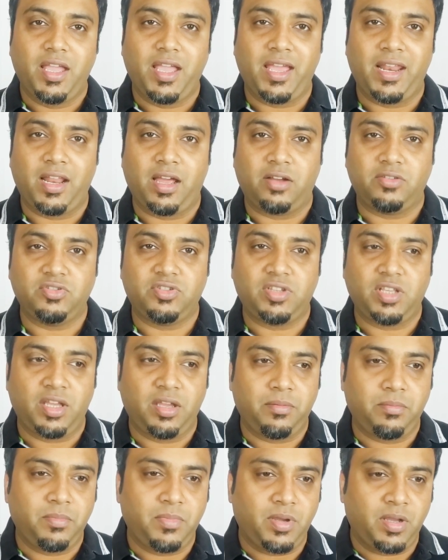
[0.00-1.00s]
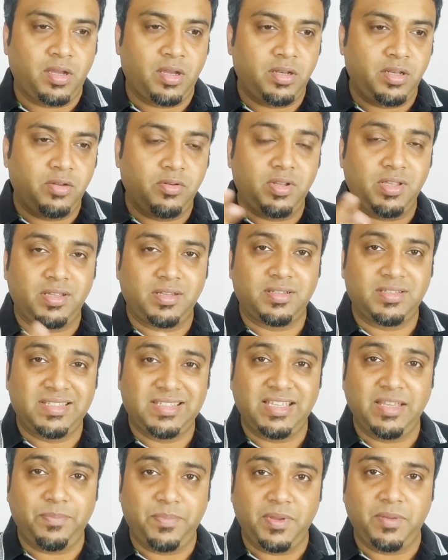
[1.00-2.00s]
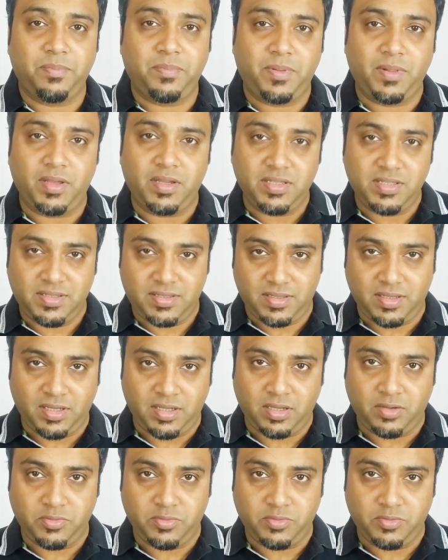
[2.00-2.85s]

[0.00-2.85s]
announce them during CP Plus,